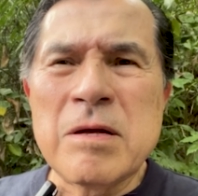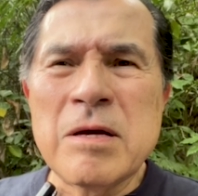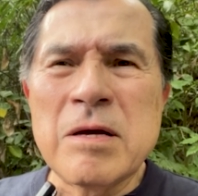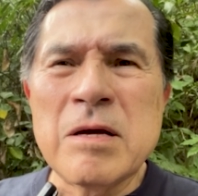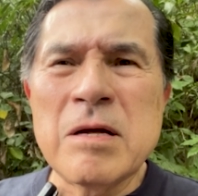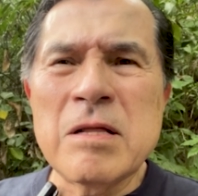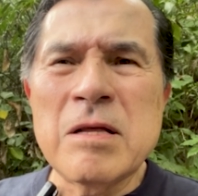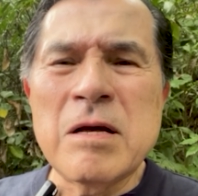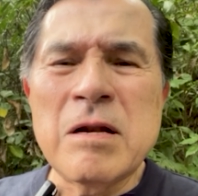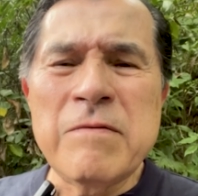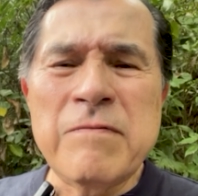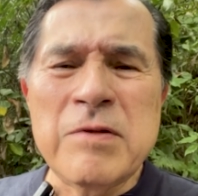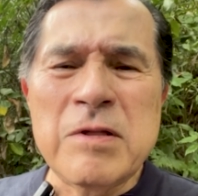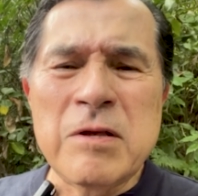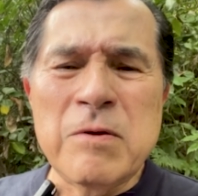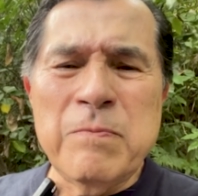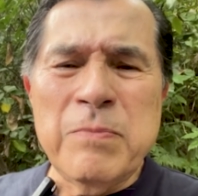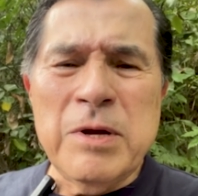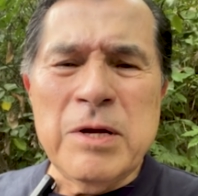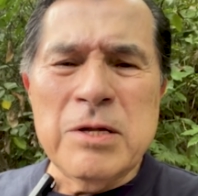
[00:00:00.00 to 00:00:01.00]
a lot of it
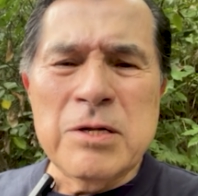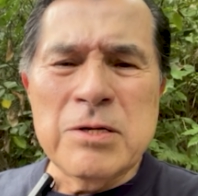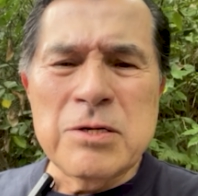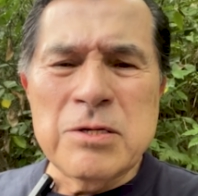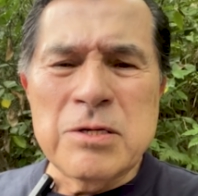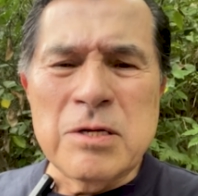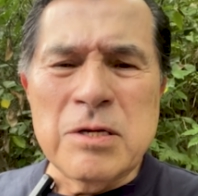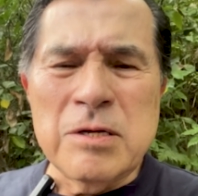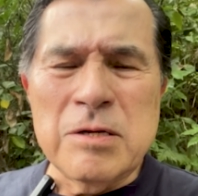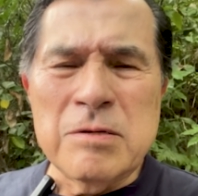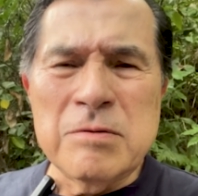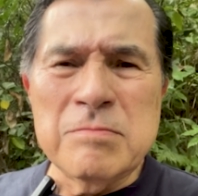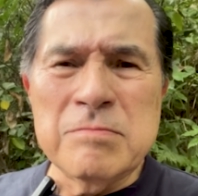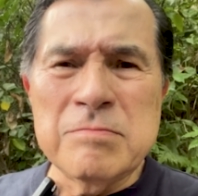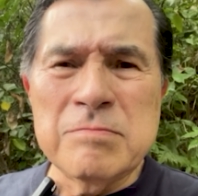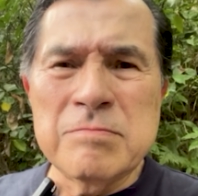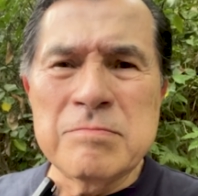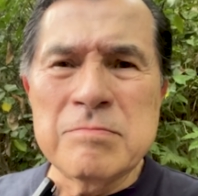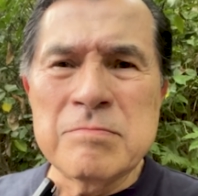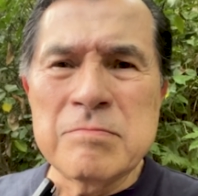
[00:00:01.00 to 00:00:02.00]
depends
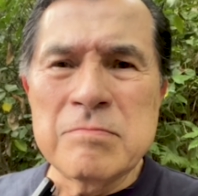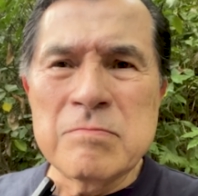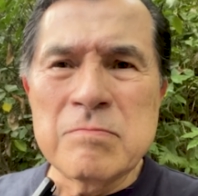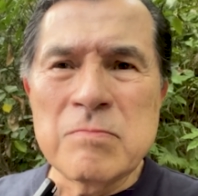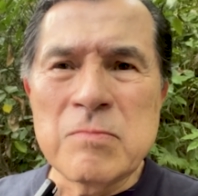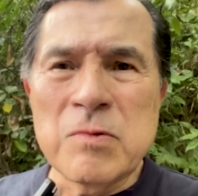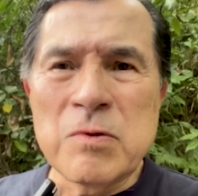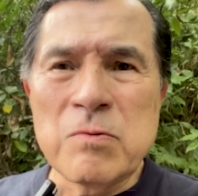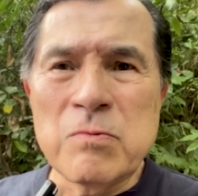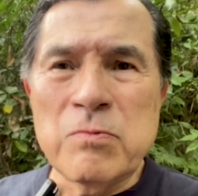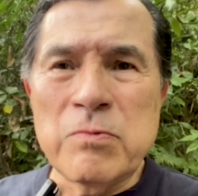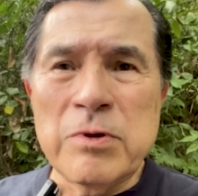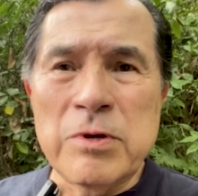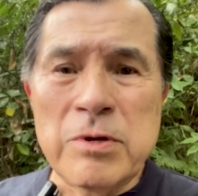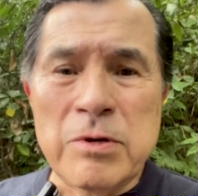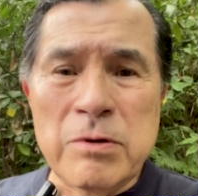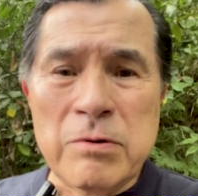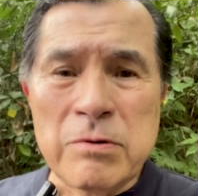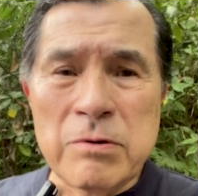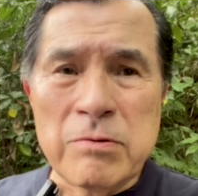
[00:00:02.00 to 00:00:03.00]
on when
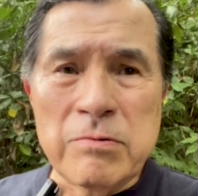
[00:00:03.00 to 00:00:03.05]
you were